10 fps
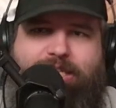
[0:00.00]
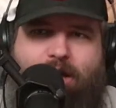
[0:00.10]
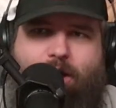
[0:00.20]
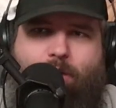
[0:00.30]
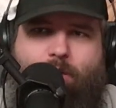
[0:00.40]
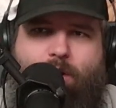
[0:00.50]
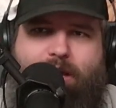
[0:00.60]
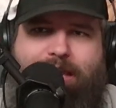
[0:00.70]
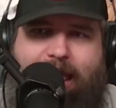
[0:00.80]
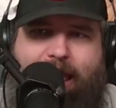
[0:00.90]
go
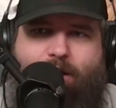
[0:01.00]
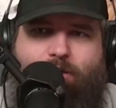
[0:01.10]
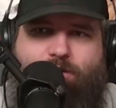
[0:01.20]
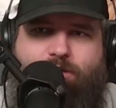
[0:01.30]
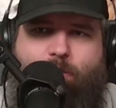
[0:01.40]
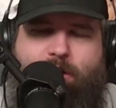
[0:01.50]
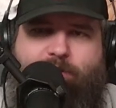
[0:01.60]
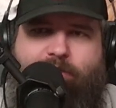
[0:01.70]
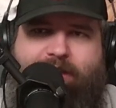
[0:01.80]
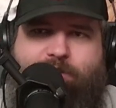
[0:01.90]
now to one
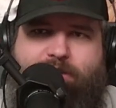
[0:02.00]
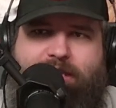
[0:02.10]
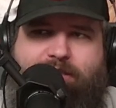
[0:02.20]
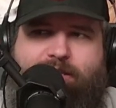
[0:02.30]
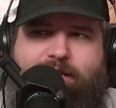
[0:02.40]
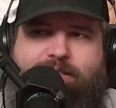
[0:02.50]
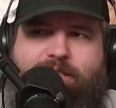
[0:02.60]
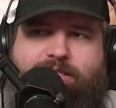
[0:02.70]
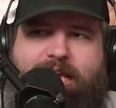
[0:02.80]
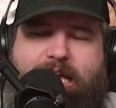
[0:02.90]
of our favorite things. It is
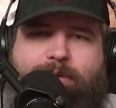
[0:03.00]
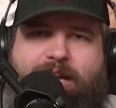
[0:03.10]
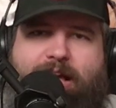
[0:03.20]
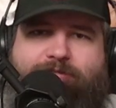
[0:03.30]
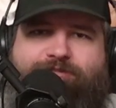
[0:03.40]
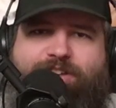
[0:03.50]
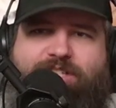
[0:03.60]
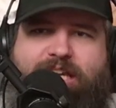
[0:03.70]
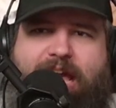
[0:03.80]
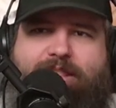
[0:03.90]
a segment of
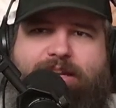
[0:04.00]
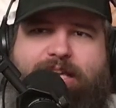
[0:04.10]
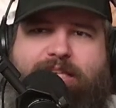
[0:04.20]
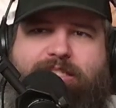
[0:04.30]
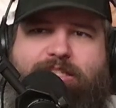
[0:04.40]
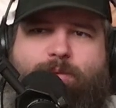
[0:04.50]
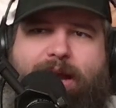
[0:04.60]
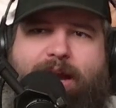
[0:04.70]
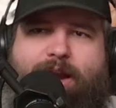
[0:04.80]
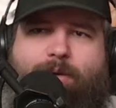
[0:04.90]
physicality. This is
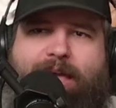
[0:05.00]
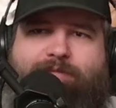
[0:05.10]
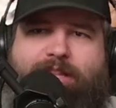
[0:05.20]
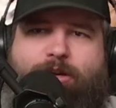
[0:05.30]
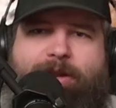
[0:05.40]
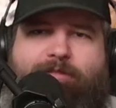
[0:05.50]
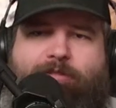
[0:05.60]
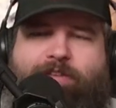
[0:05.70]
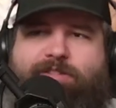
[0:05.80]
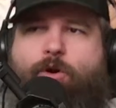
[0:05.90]
where we have a little bit of
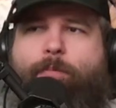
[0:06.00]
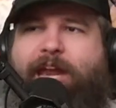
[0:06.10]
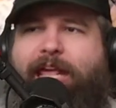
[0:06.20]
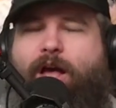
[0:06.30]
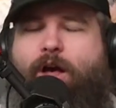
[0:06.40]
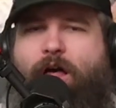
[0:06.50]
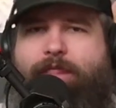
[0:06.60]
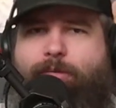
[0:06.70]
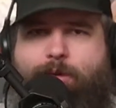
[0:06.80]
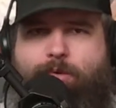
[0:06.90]
a physical media haul
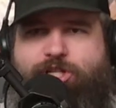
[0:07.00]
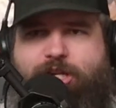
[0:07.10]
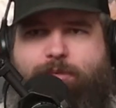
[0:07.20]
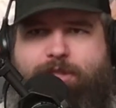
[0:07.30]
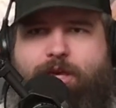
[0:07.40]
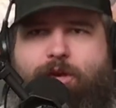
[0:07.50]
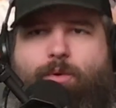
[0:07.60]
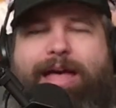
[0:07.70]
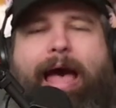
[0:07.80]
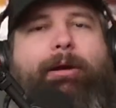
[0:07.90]
that we want to share with
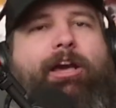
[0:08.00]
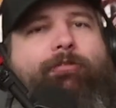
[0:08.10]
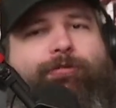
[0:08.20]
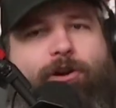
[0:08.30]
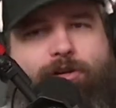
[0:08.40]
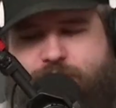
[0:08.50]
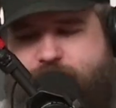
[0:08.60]
you. I'm going to go first